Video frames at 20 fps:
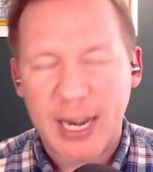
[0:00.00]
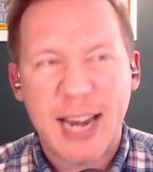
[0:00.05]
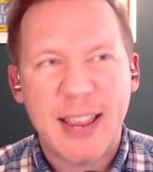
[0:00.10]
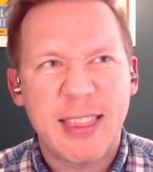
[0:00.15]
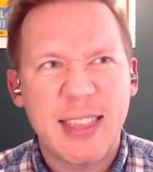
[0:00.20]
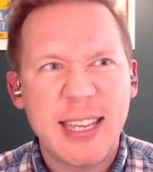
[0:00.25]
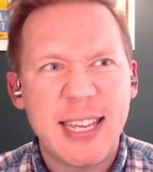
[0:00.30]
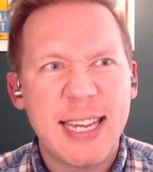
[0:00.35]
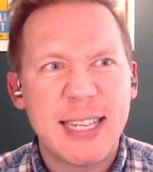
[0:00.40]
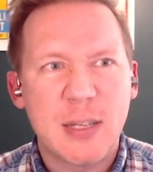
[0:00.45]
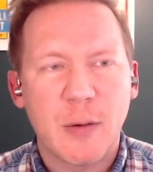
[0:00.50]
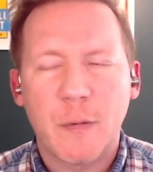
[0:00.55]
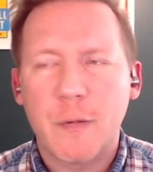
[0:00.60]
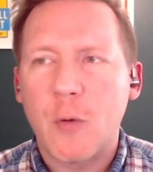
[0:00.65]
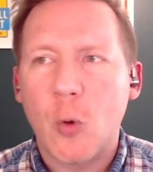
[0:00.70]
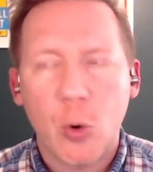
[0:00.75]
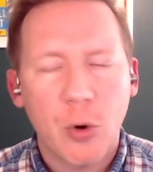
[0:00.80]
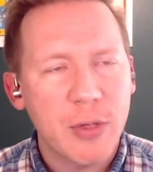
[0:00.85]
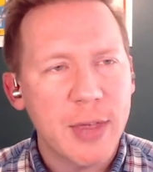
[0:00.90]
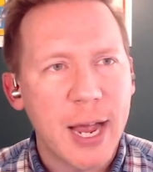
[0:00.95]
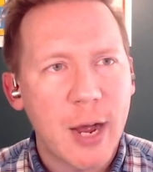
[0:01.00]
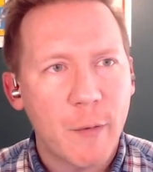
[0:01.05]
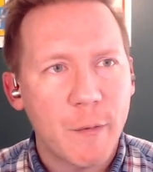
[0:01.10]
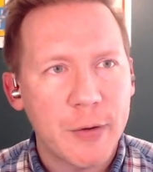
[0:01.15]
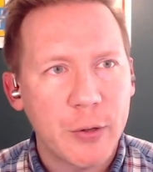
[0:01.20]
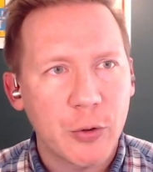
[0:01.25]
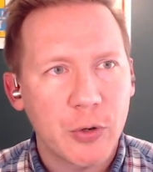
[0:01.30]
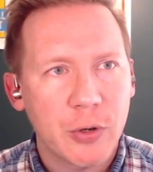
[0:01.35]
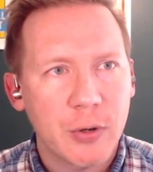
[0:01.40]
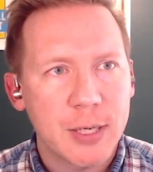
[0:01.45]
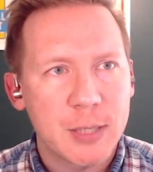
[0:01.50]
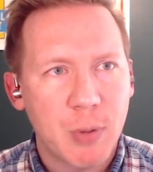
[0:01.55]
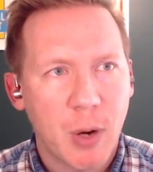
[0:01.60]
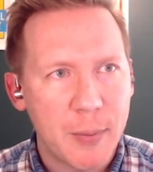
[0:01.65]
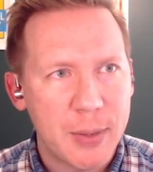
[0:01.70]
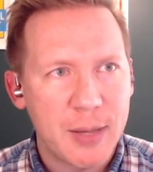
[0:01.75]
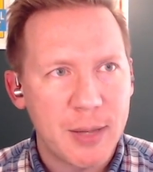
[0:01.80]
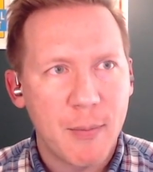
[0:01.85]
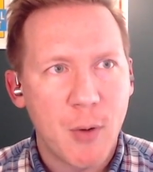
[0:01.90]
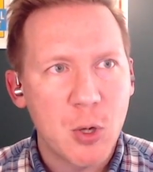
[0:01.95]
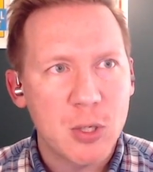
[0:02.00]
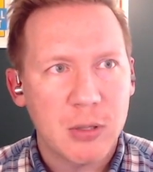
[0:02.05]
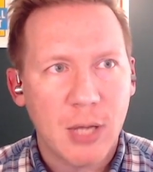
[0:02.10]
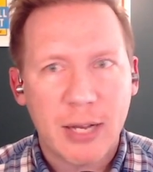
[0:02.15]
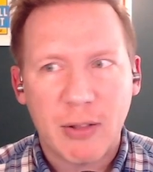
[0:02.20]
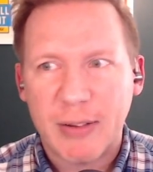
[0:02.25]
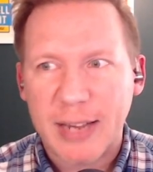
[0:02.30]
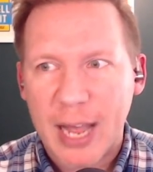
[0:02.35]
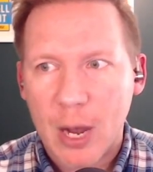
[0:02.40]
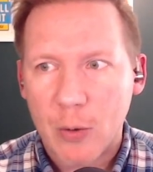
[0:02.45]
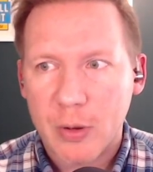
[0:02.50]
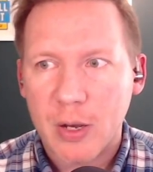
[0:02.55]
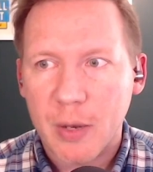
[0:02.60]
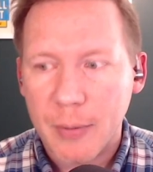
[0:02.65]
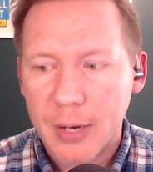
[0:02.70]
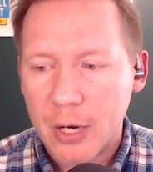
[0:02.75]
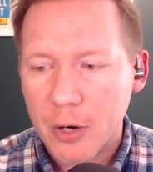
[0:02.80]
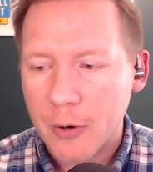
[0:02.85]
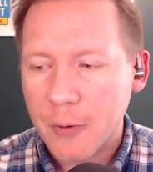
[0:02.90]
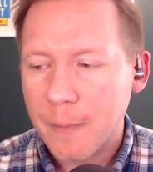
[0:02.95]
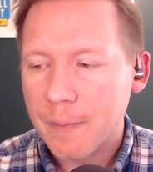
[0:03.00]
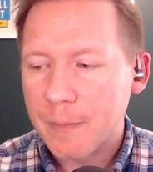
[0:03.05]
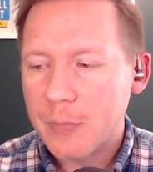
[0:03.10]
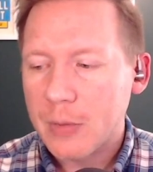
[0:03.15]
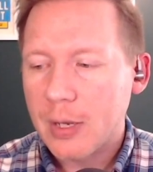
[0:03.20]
I think he's a 4th outfielder is probably the most likely outcome here.